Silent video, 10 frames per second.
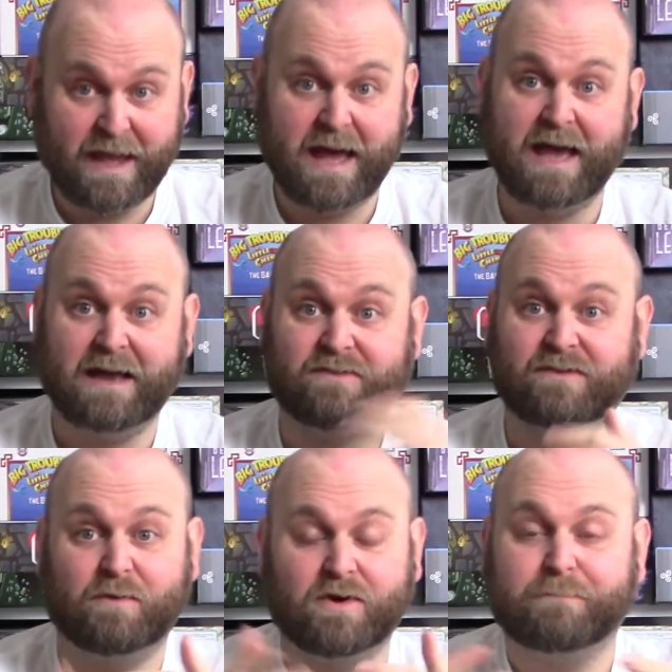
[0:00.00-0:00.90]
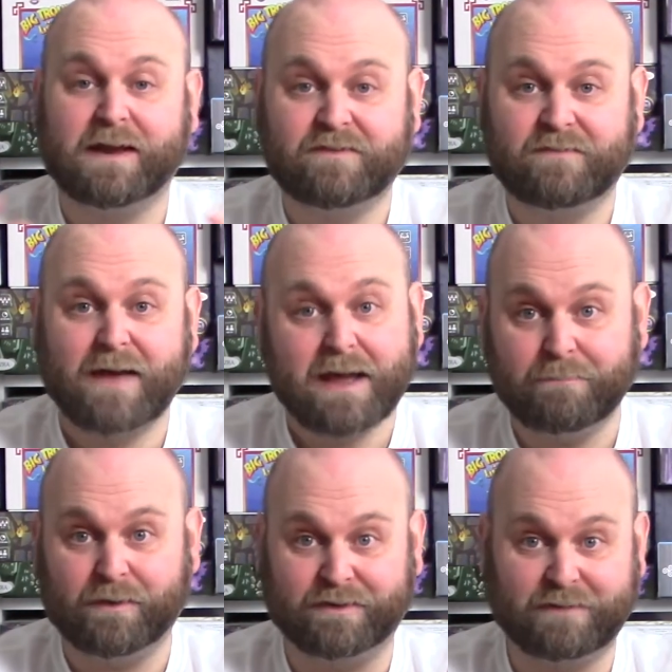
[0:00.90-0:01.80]
and someone can play as the
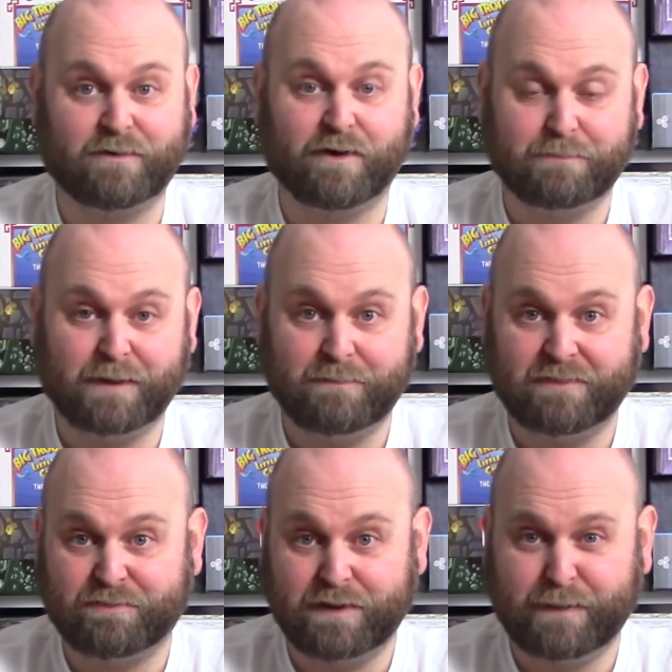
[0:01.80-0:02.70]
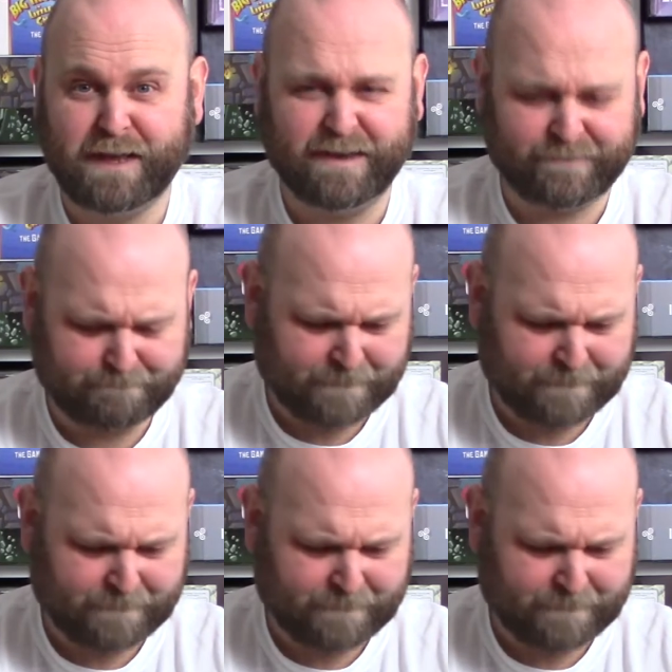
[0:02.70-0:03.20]
Vagabond if you're only playing with 3 players.